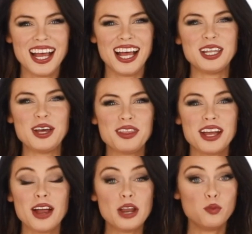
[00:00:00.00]
Hello
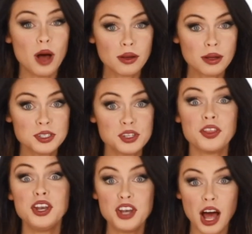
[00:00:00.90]
there and welcome to
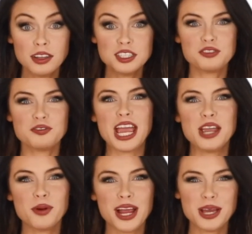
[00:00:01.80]
the Knowledge of
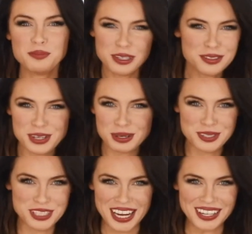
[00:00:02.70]
Abraham
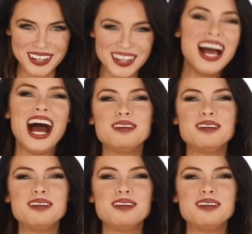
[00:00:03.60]
YouTube channel.